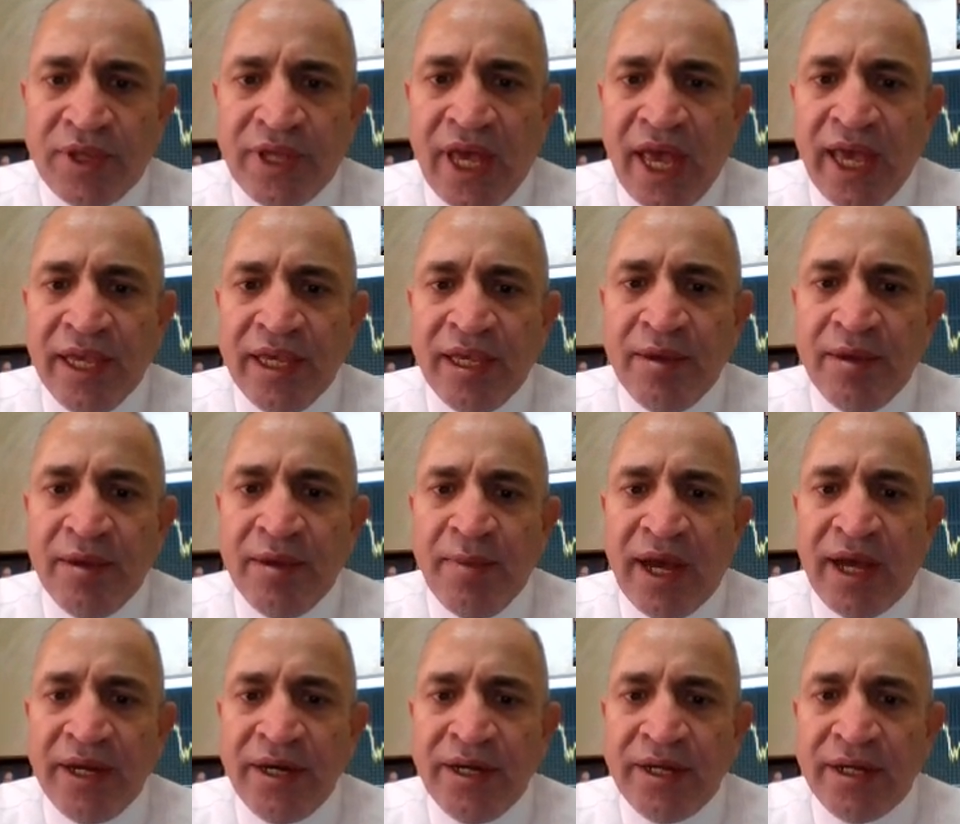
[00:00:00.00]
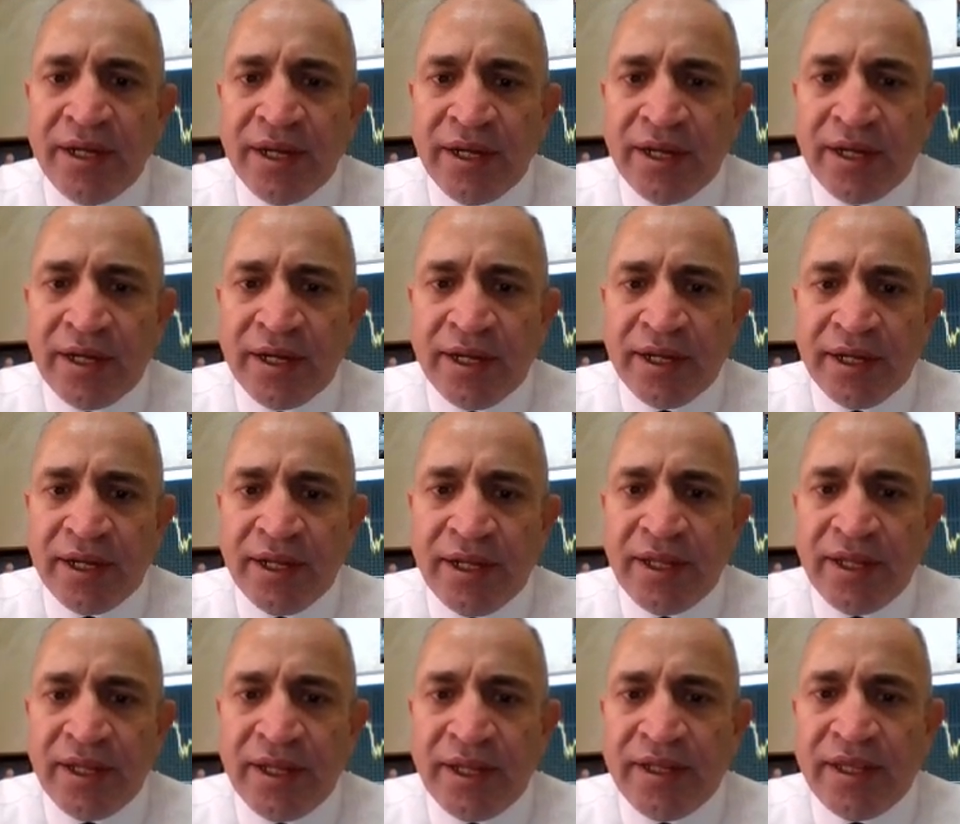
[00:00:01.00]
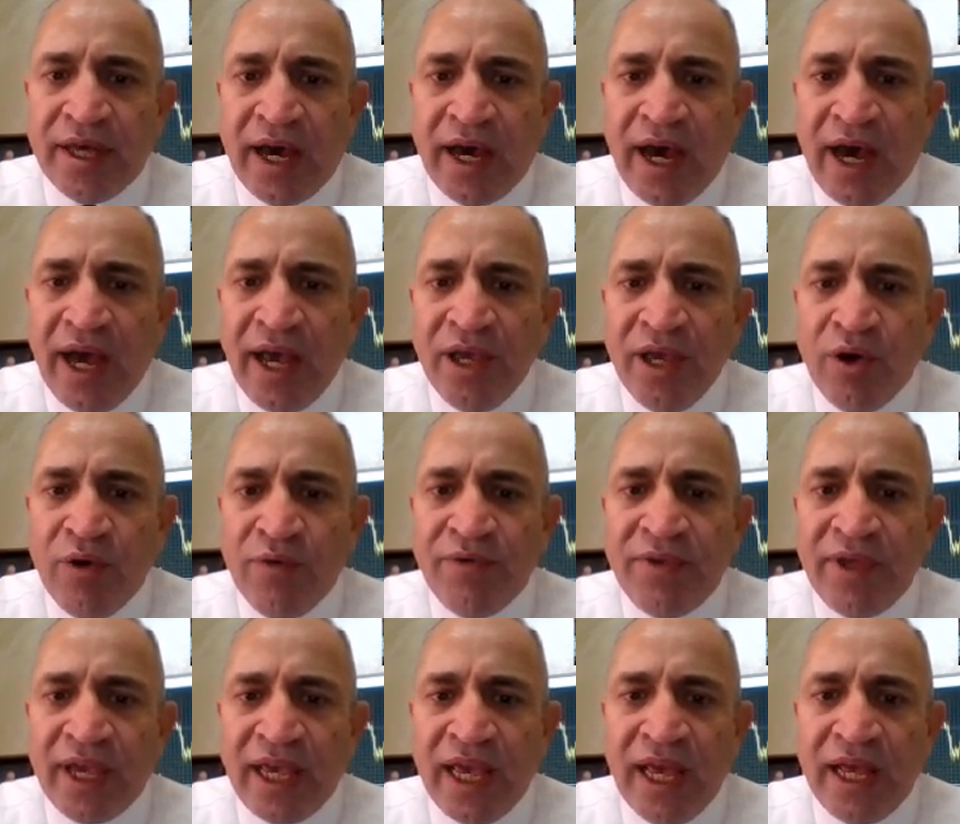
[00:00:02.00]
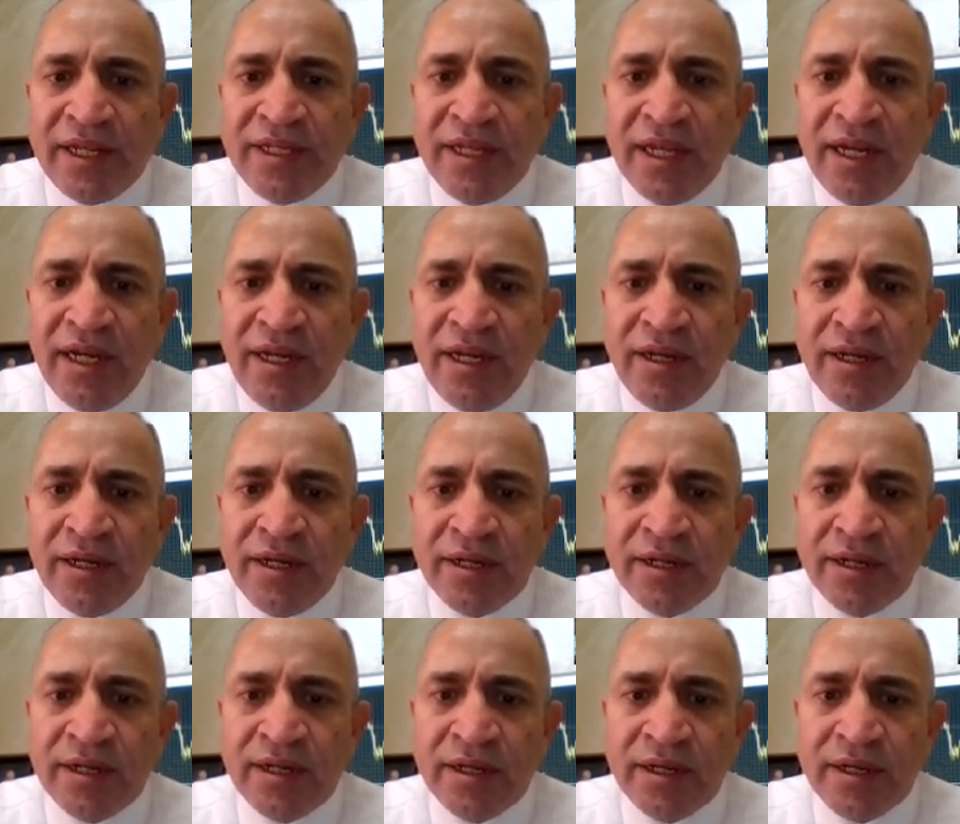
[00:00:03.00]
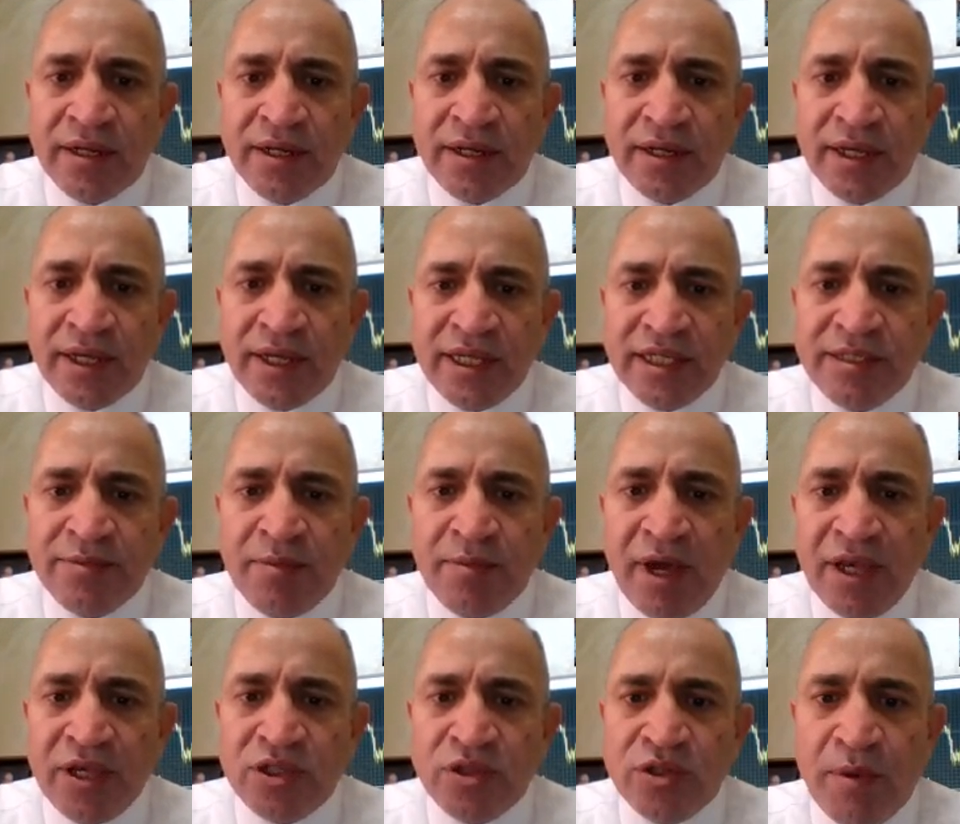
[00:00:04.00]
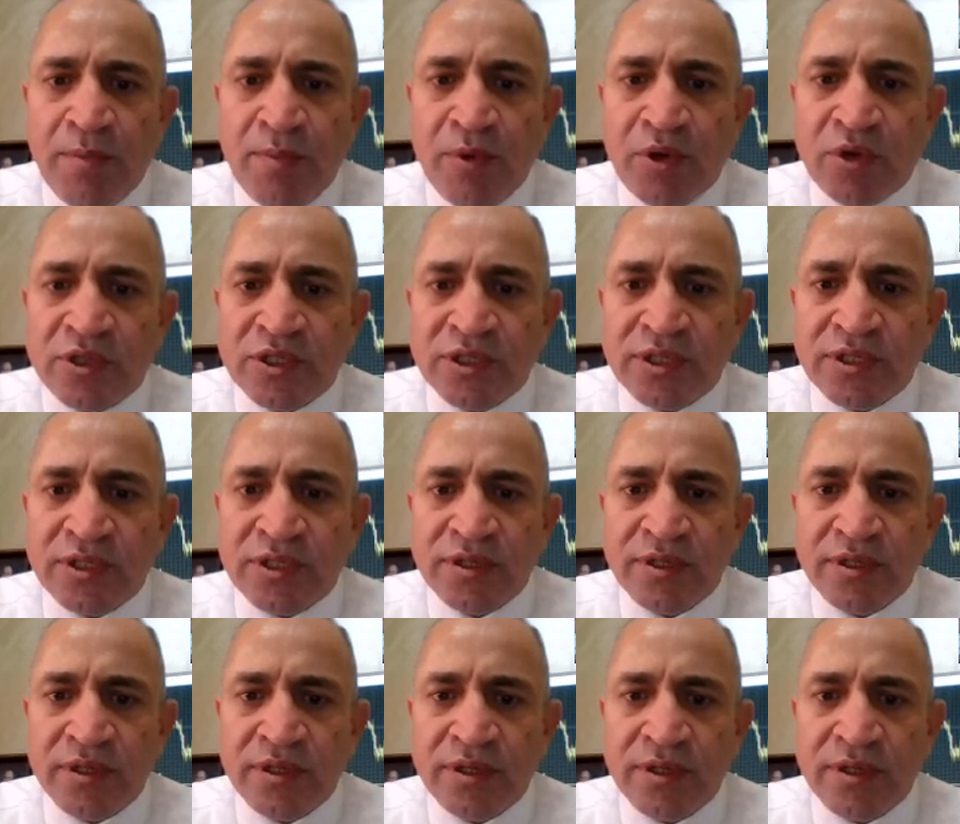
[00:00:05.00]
For the hanging man, the high of the candle is my stop loss.